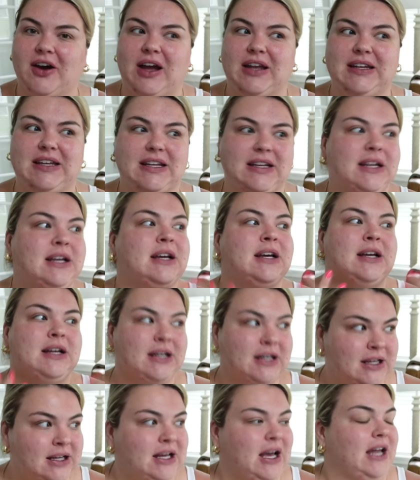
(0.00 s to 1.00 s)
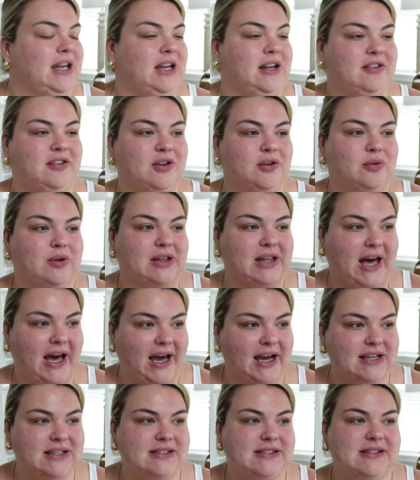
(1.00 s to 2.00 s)
I need, I need to
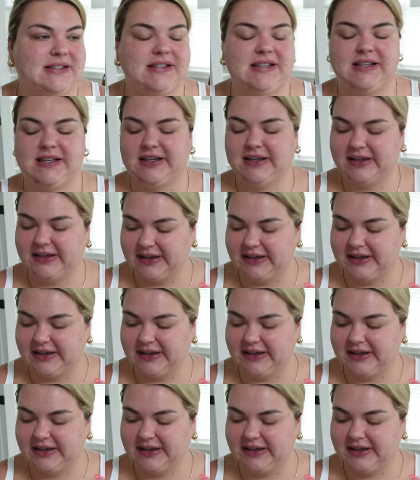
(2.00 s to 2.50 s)
relax.